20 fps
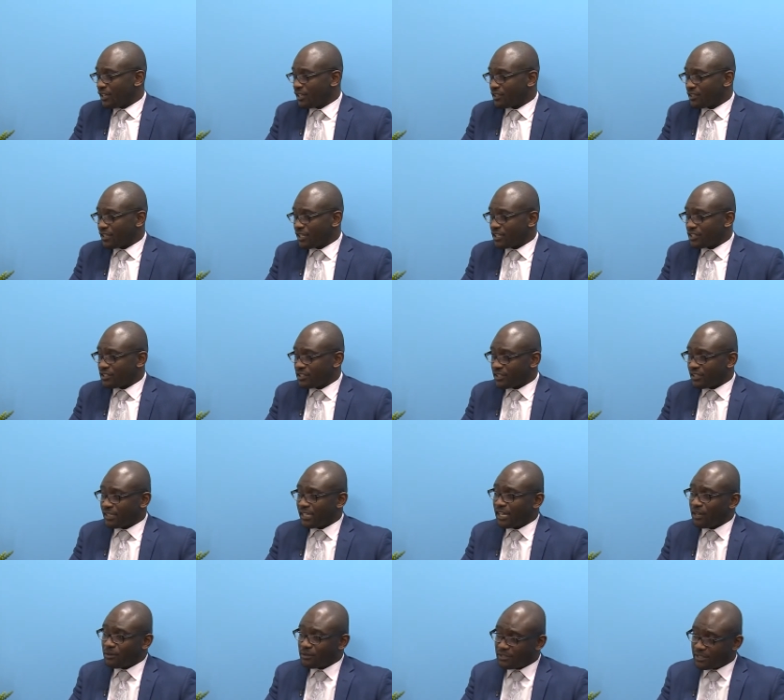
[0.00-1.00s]
and to actually
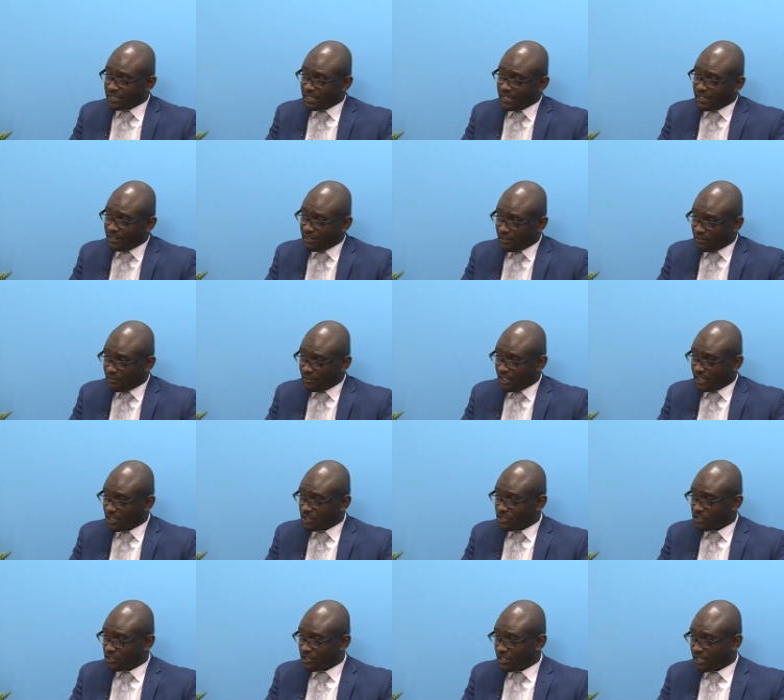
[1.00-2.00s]
allow us to get enough
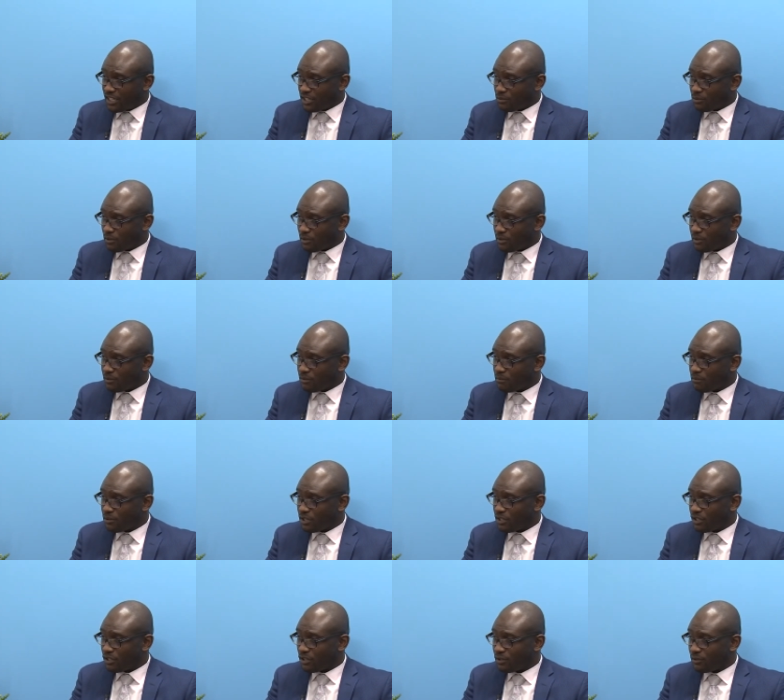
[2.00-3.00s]
oxygen as we're
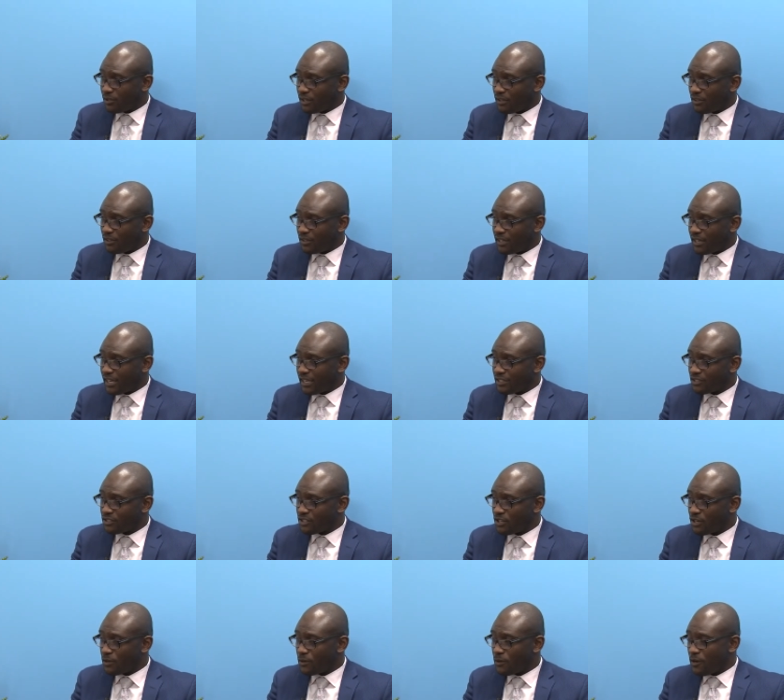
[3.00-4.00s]
breathing throughout the day.
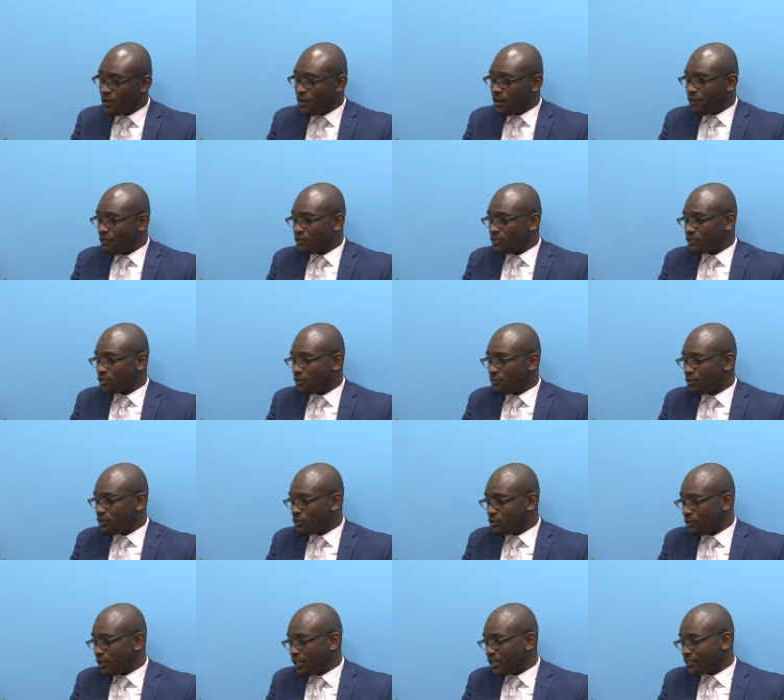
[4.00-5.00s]
So for someone
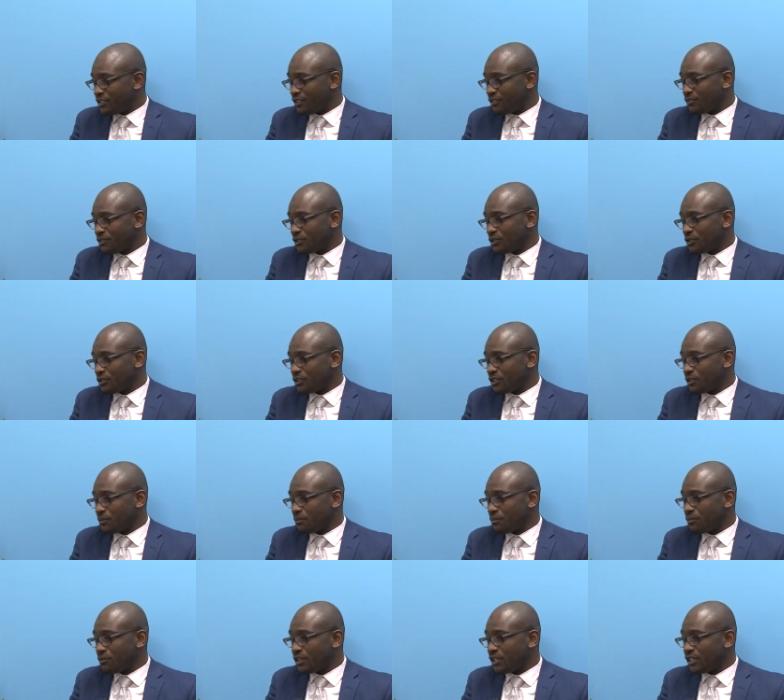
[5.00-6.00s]
who has difficulty
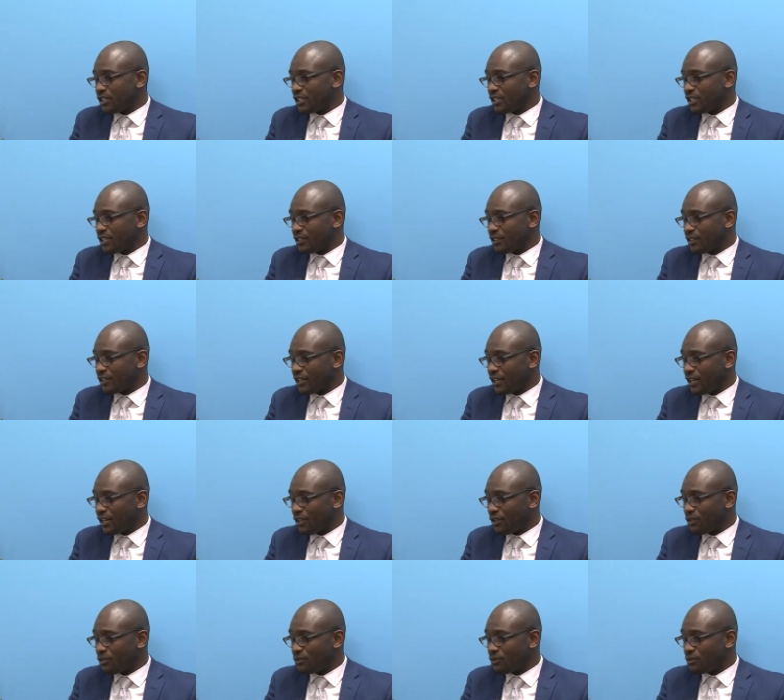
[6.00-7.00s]
breathing
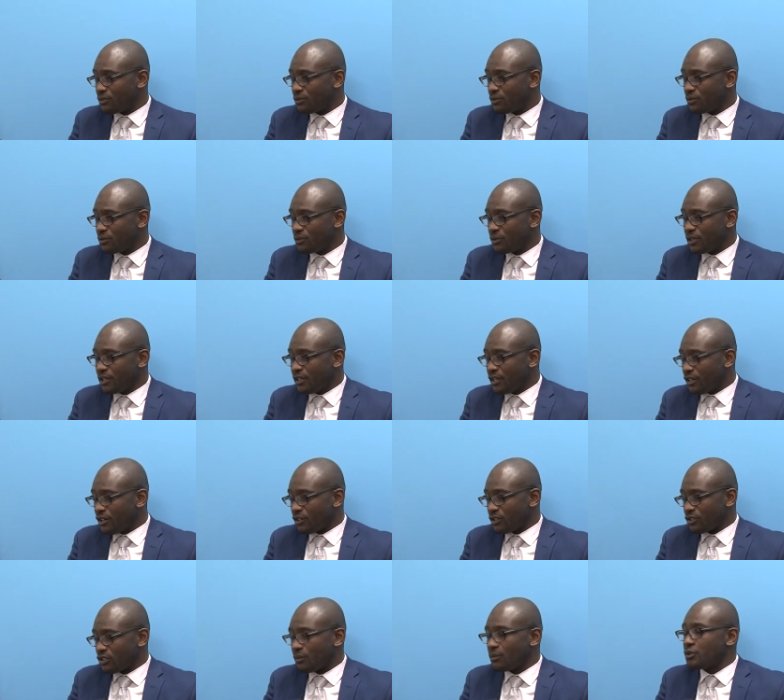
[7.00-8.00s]

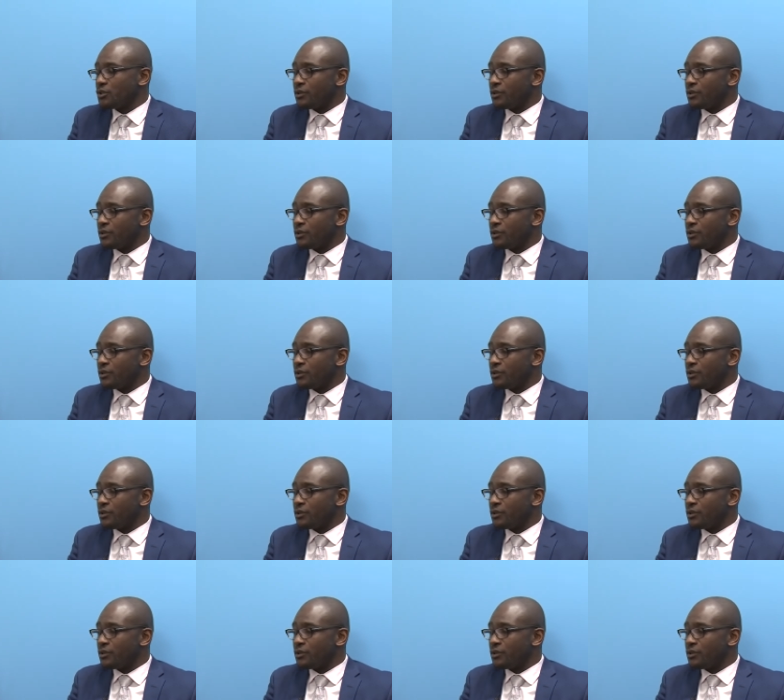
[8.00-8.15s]
or someone